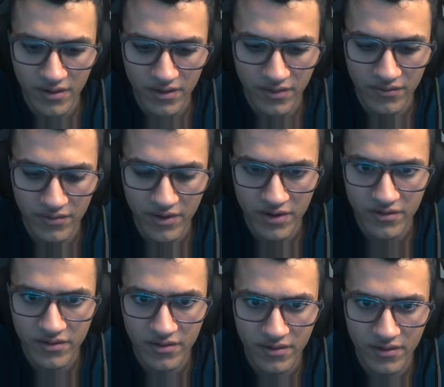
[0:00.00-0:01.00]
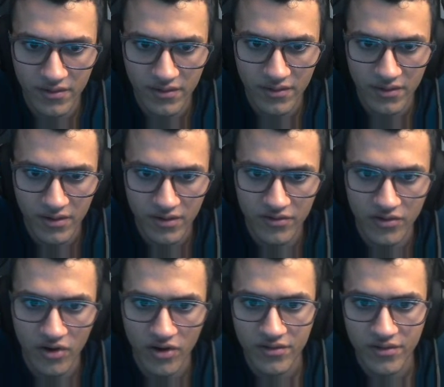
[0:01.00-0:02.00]
event
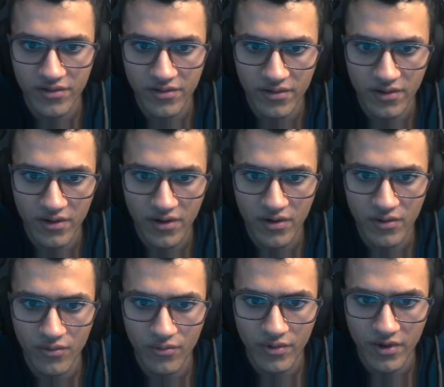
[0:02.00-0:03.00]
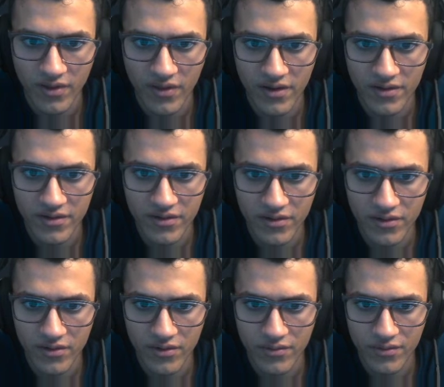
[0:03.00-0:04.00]
dot
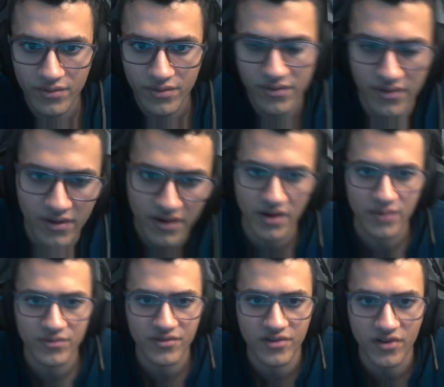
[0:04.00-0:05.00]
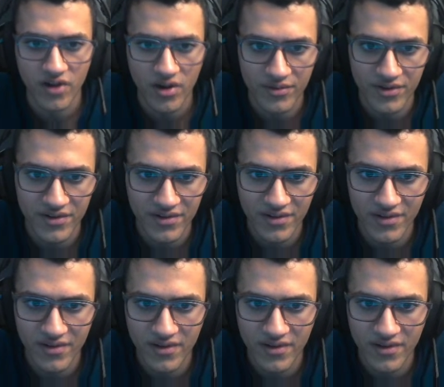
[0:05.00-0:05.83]
relative, I'm just gonna copy it,